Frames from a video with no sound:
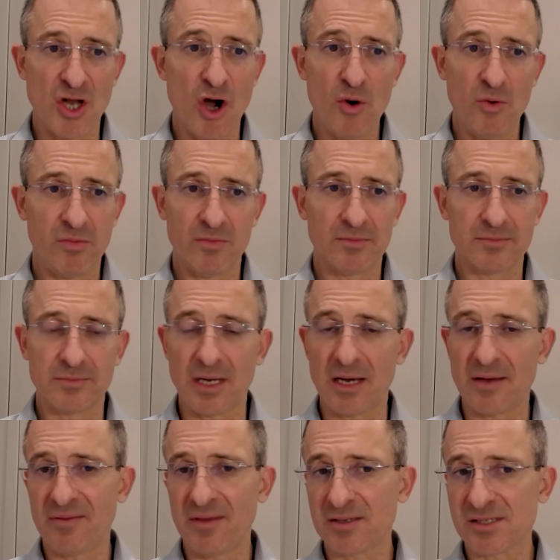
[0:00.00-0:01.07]
no,
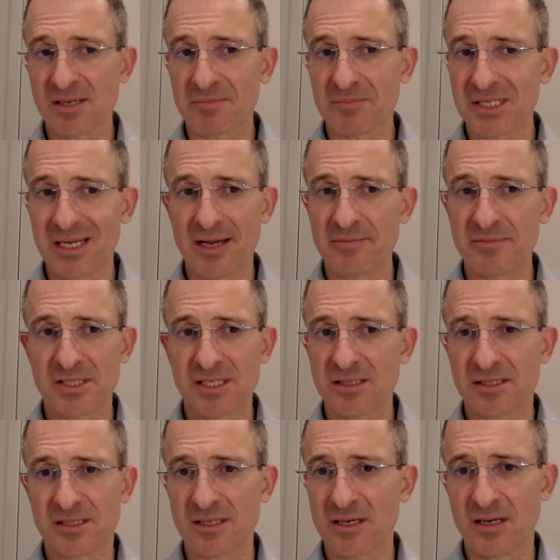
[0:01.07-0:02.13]
I think sometimes
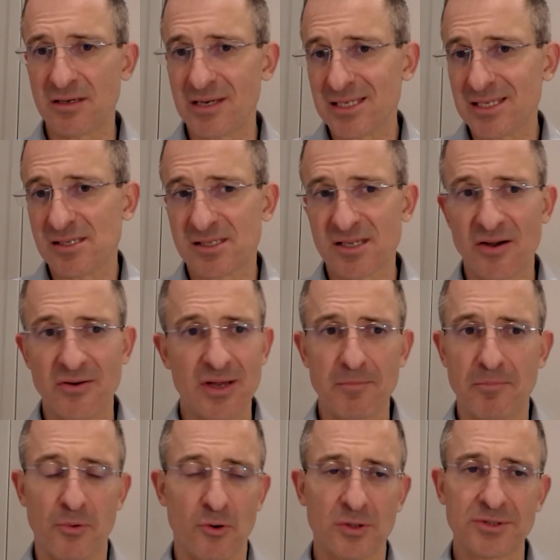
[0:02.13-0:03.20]
it's uh,
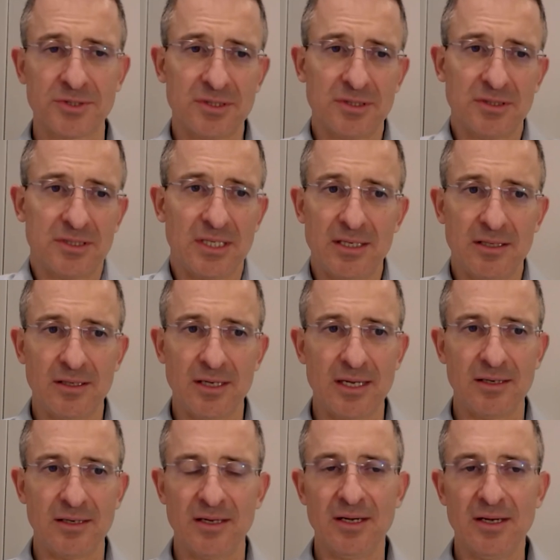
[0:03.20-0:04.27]
necessary, important, and
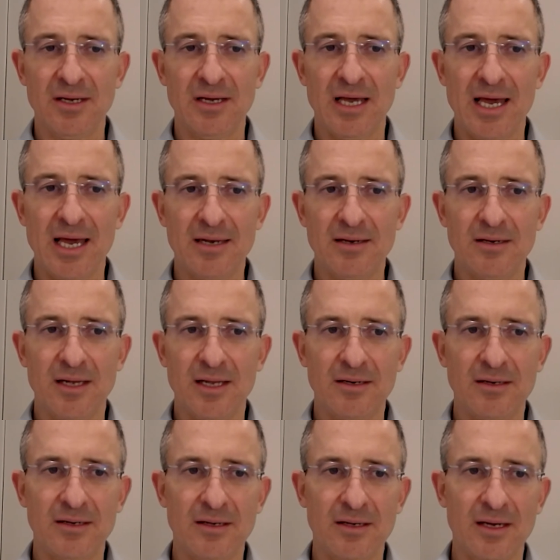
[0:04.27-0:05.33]
and and
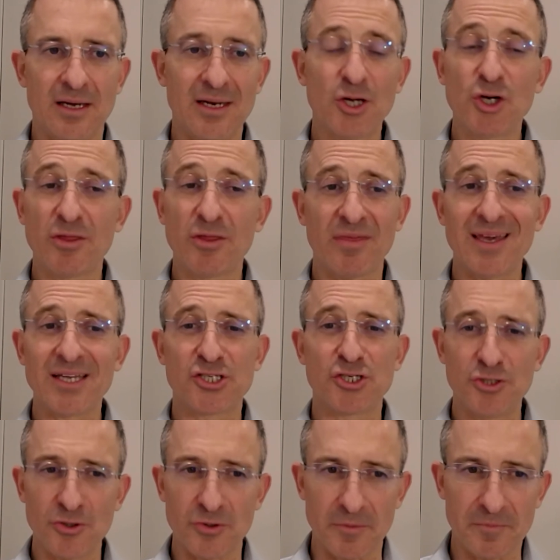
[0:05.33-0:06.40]
and and a good thing
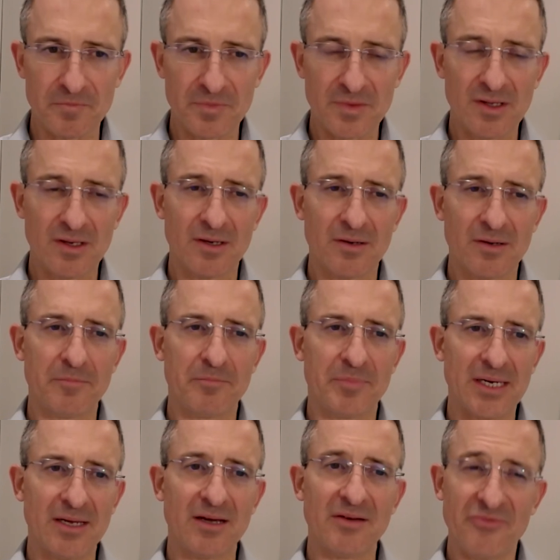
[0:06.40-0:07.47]
to do.
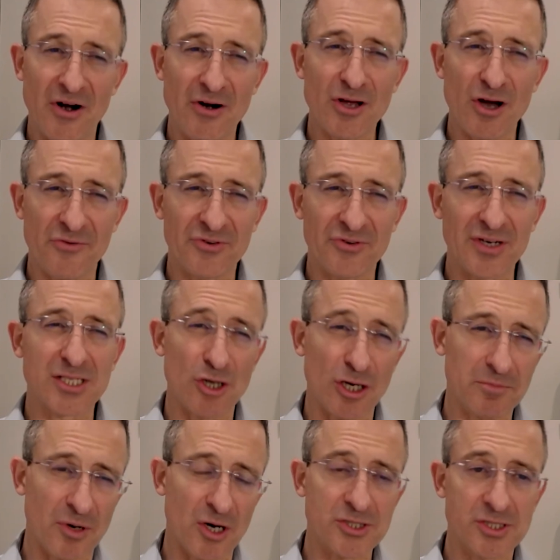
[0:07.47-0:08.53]
But uh, very often it's
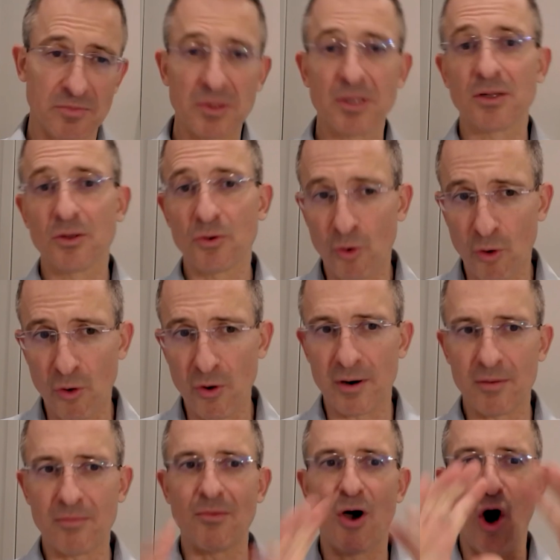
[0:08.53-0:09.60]
not possible,
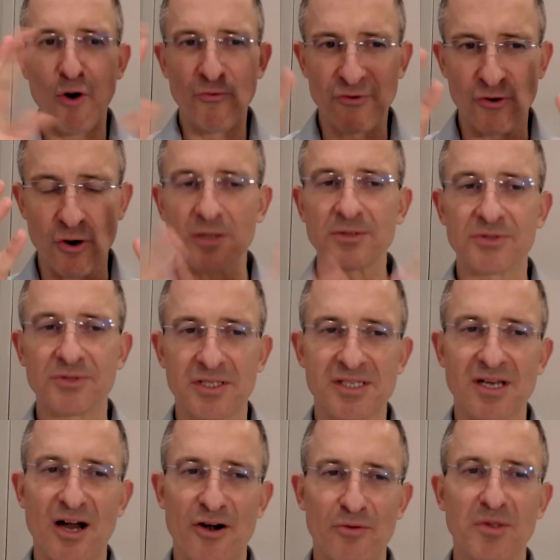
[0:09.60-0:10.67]
or overall
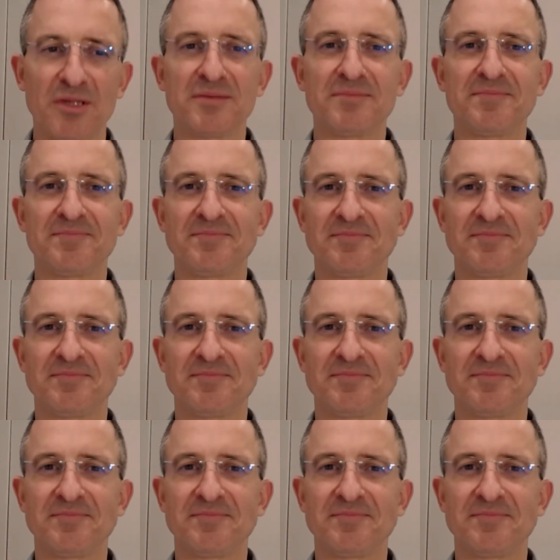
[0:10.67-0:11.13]
desirable.